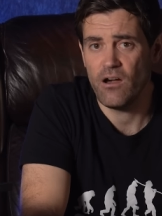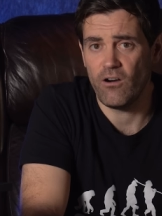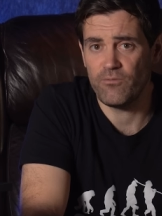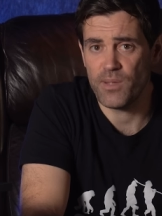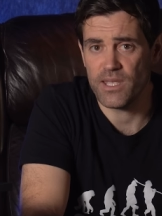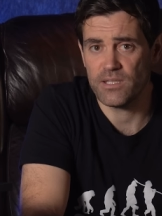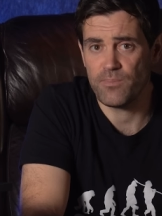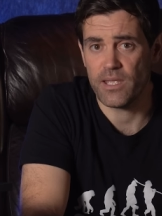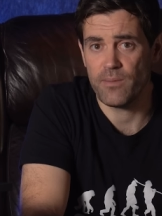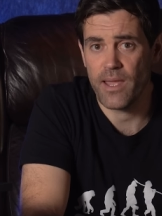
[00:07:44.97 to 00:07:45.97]
of peer to
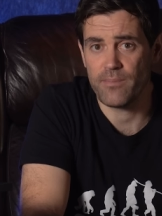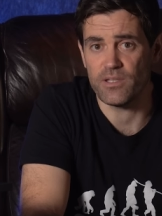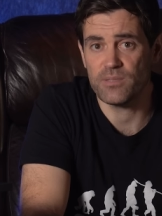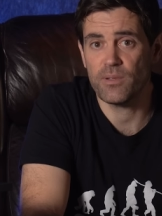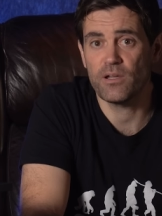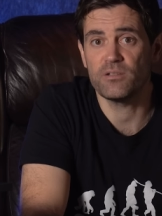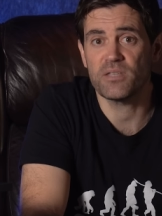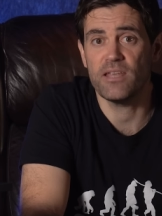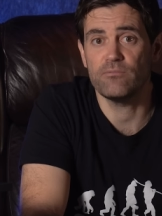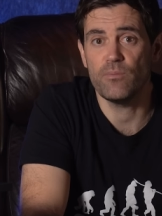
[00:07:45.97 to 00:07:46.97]
peer payments because
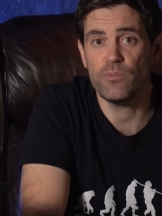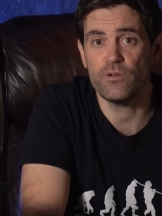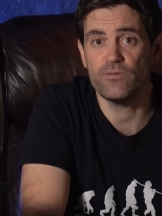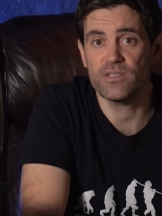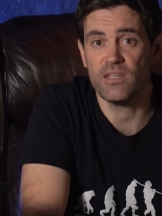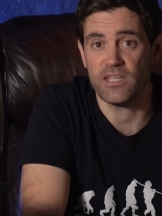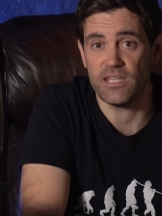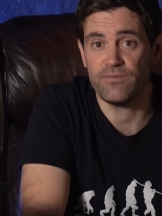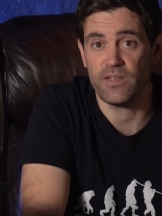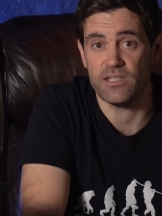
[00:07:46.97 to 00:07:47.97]
it removes the
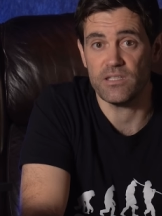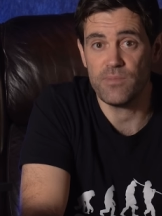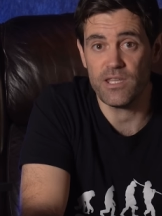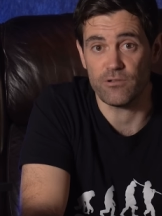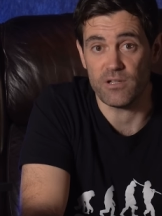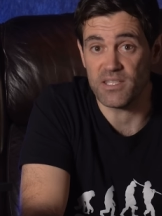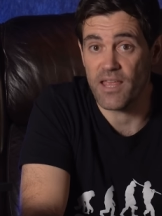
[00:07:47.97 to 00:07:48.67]
need for intermediaries,